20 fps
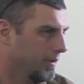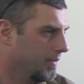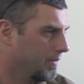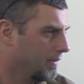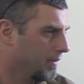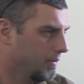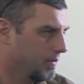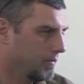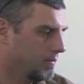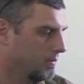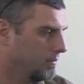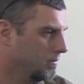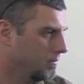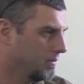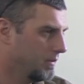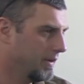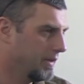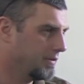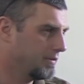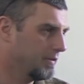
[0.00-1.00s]
nothing.
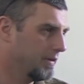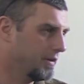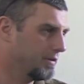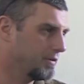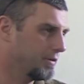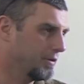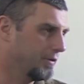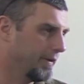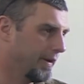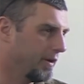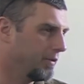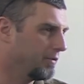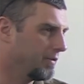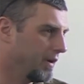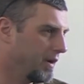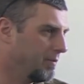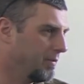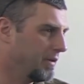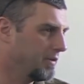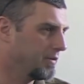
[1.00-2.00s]
That's their
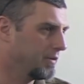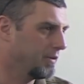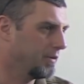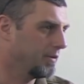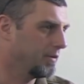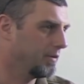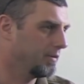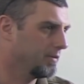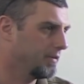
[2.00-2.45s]
downtime. That's their